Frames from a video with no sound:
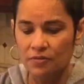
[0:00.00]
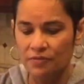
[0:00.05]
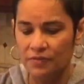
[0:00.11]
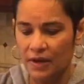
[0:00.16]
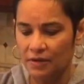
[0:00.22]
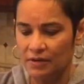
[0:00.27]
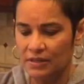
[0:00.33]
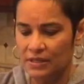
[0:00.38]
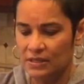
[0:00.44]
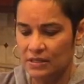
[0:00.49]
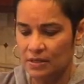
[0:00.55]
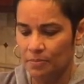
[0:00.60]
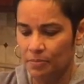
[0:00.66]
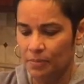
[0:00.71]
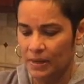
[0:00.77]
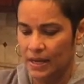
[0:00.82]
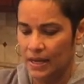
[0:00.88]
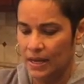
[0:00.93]
So very
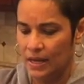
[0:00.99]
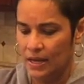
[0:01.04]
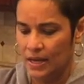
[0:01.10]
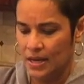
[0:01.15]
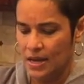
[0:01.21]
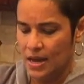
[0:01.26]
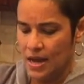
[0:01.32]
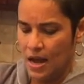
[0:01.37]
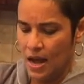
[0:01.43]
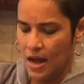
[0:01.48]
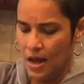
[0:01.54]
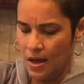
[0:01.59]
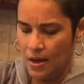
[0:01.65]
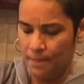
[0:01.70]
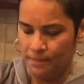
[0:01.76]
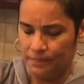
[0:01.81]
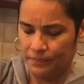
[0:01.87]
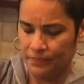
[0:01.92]
simply,
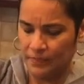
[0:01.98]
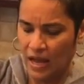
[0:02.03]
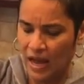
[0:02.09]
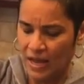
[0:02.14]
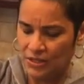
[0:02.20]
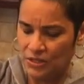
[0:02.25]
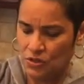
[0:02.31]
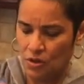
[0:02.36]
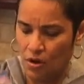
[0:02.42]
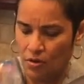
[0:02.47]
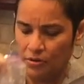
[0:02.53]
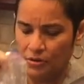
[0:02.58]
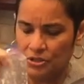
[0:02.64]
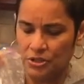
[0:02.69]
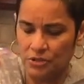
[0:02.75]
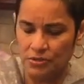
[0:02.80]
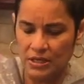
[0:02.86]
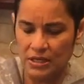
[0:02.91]
I saw
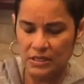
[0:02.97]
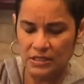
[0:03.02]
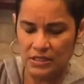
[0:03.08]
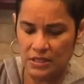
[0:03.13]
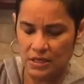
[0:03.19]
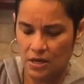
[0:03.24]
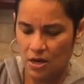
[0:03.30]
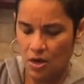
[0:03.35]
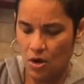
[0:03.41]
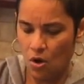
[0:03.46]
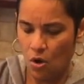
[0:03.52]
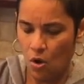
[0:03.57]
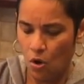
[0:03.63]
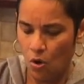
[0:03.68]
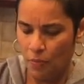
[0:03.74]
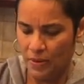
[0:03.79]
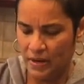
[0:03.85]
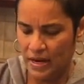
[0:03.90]
her do this.
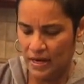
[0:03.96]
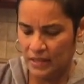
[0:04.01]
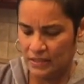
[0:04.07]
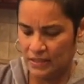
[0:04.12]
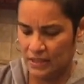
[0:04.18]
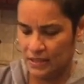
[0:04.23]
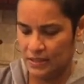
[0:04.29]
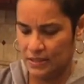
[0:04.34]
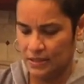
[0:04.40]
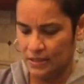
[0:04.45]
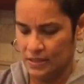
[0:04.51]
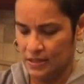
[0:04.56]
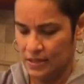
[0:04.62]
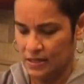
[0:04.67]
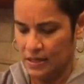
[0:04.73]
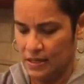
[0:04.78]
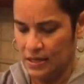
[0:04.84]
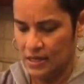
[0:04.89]
Open it,
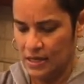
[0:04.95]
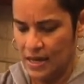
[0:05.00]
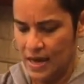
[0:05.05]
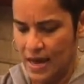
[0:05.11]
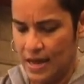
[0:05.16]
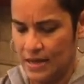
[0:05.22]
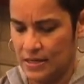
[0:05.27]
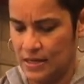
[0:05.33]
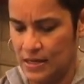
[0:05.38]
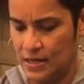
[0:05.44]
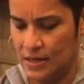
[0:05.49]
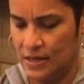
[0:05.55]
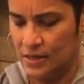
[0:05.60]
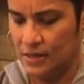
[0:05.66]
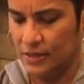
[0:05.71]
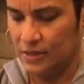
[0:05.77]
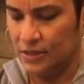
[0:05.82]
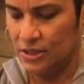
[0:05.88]
get
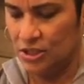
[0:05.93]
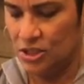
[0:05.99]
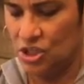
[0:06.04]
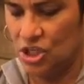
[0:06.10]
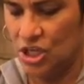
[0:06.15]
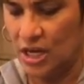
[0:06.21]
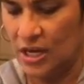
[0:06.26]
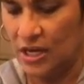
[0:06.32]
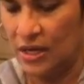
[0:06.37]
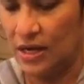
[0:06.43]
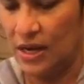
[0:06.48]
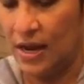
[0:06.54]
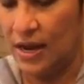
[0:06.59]
the chicken